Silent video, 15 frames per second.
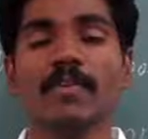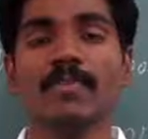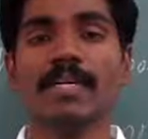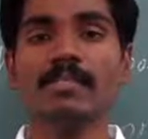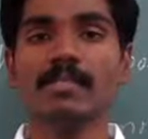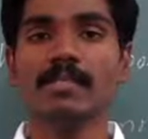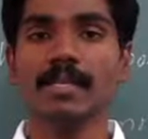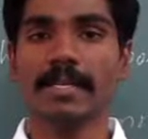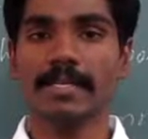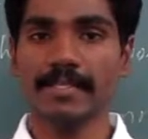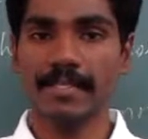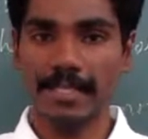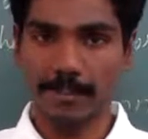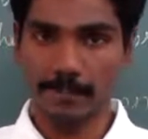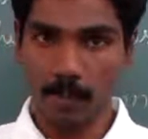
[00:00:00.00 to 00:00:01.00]
friends, here is the
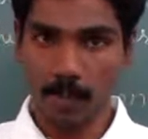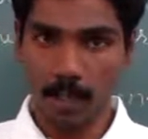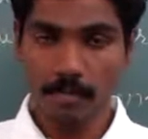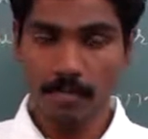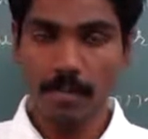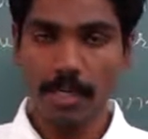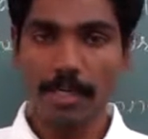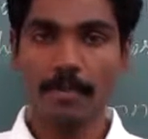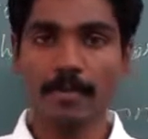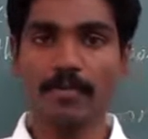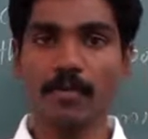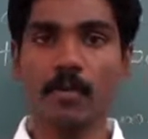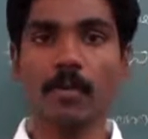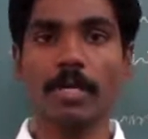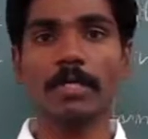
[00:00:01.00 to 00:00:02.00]
next problem, and
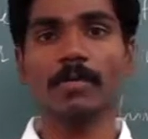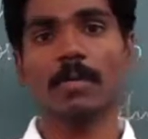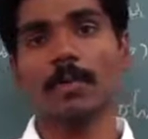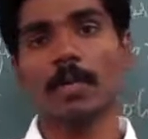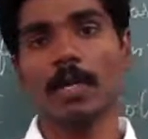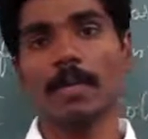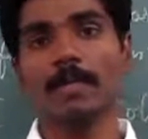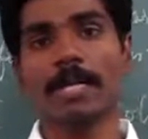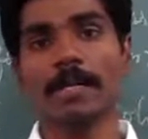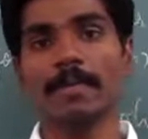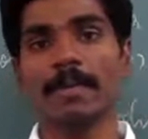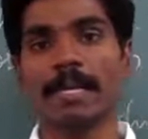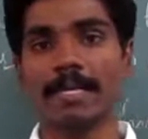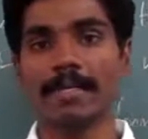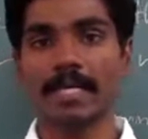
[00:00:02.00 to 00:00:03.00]
before going to the problem, let me
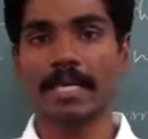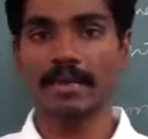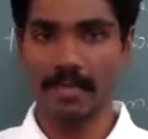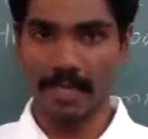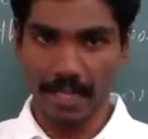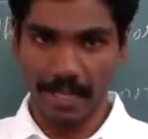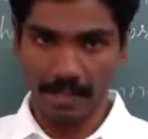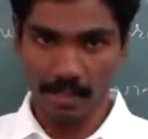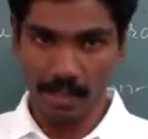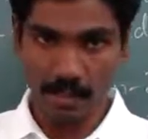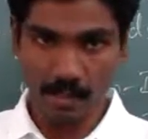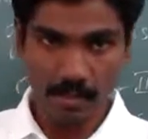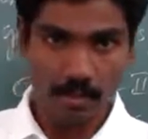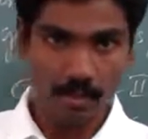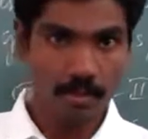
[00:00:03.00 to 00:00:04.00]
read the given
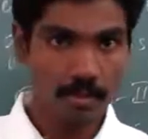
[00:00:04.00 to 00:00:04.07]
direction.